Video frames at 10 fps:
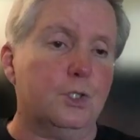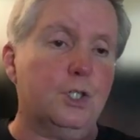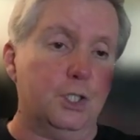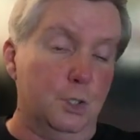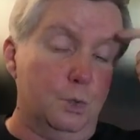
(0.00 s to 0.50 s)

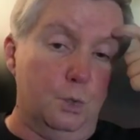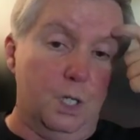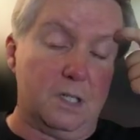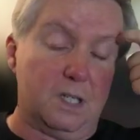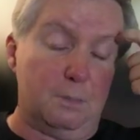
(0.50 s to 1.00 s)
to do
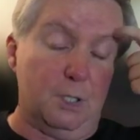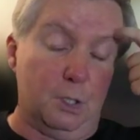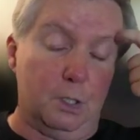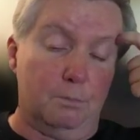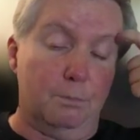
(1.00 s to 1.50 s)
a
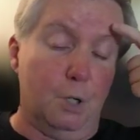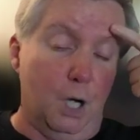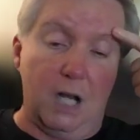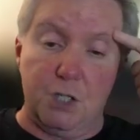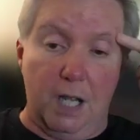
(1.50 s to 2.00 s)
similar
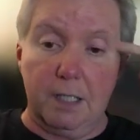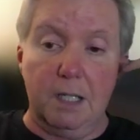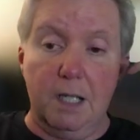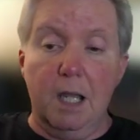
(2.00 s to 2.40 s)
project.